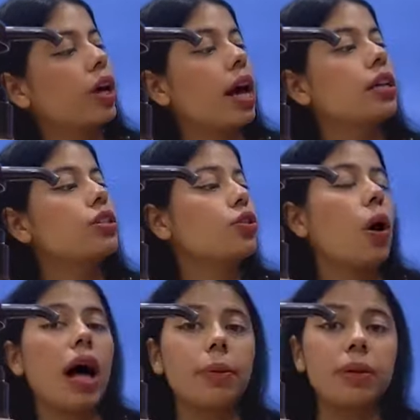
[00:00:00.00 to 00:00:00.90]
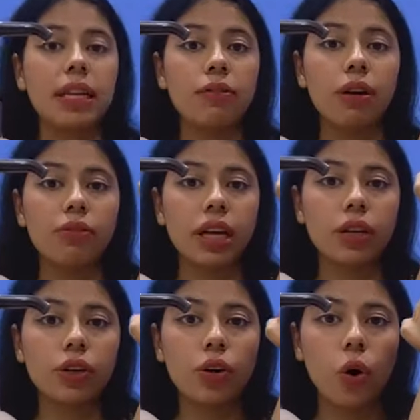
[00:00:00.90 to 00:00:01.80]
Okay, so I believe I've
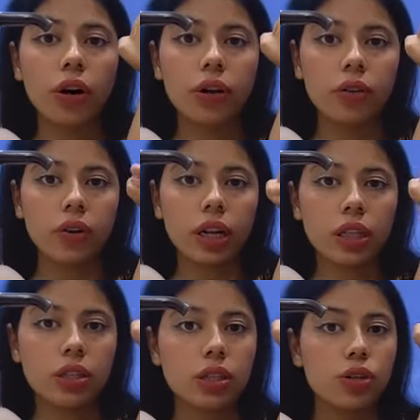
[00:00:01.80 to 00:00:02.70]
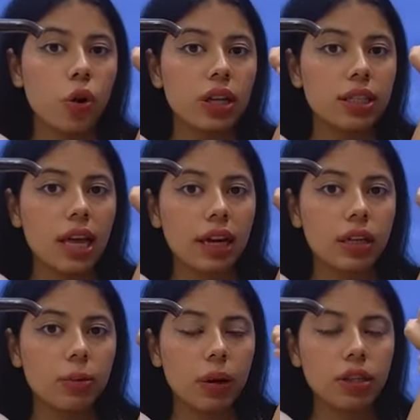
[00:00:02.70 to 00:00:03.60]
taken a lot here, and this is not
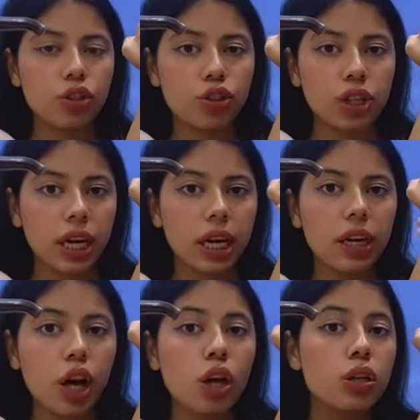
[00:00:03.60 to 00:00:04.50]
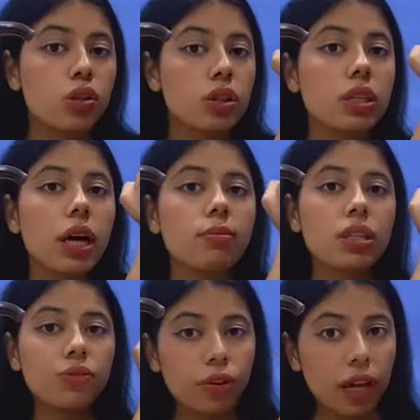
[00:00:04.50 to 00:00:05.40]
exactly my shade. So this
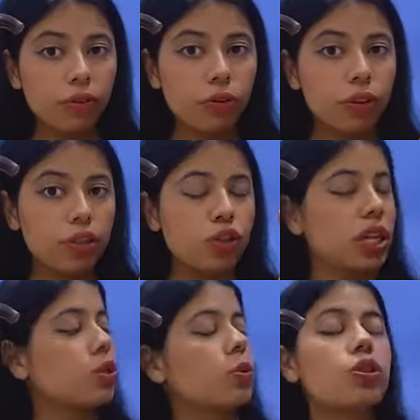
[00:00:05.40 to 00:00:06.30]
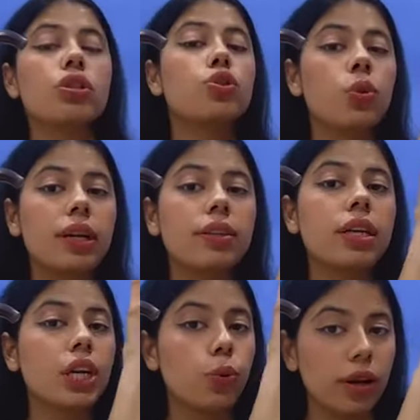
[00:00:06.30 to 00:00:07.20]
comes in 5 different shades, which is
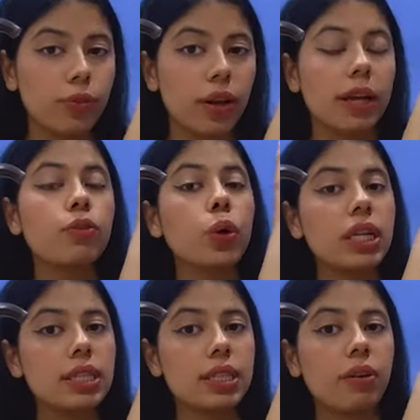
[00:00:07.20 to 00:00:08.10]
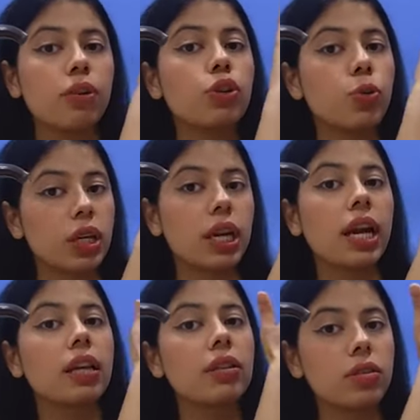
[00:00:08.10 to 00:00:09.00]
23, 25, 27,
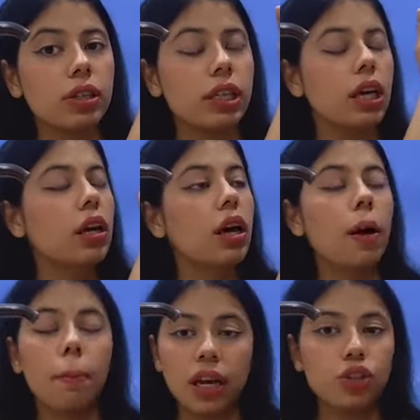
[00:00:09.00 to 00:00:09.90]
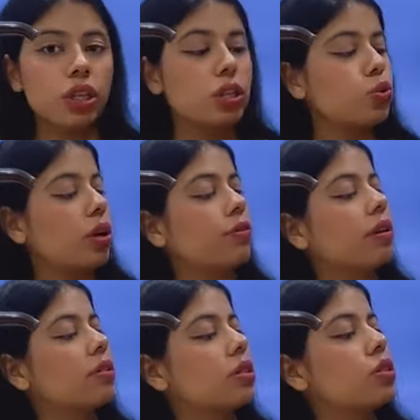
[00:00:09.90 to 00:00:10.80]
29 and 30. My shade is
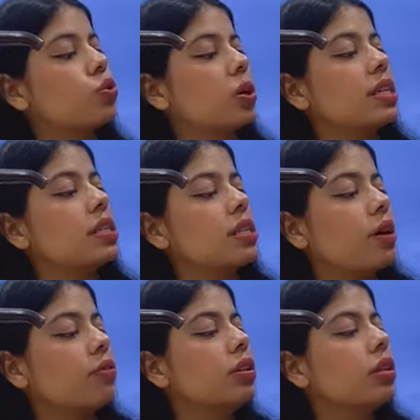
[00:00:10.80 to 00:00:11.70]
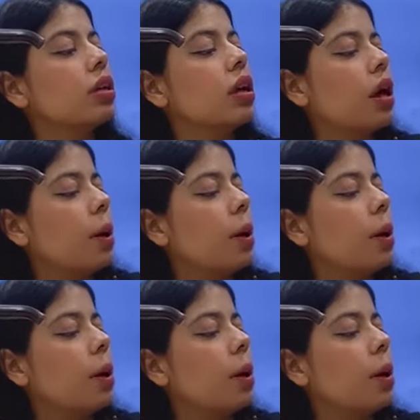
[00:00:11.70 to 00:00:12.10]
25, this is 27.